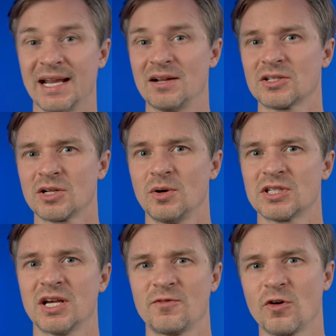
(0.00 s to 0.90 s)
now let's go
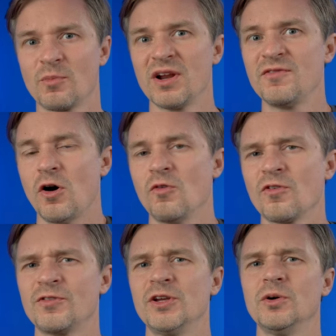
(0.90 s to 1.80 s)
outside for a brief
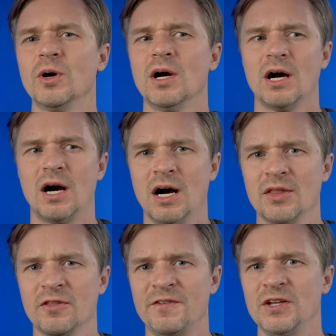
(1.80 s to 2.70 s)
overview
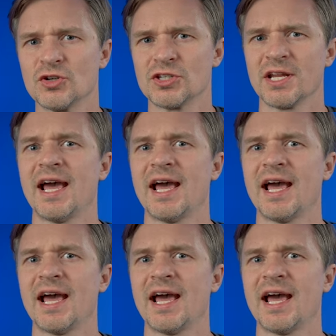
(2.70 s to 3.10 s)
on the features it